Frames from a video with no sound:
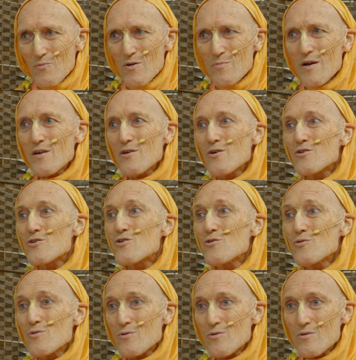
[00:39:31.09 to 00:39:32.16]
We may not
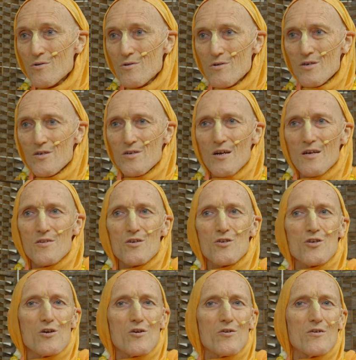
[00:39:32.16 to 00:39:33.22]
choose, just like the
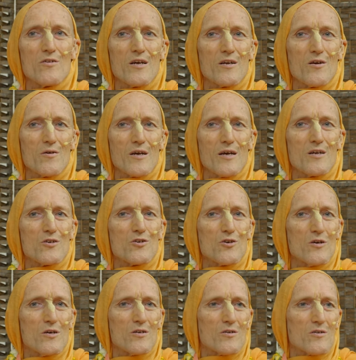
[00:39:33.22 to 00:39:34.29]
children, they don't get a
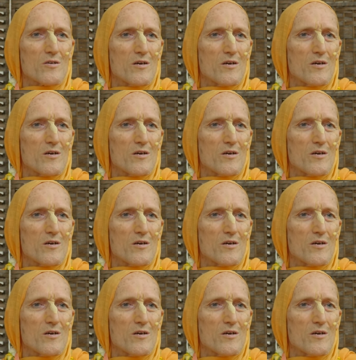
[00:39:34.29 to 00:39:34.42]
choice.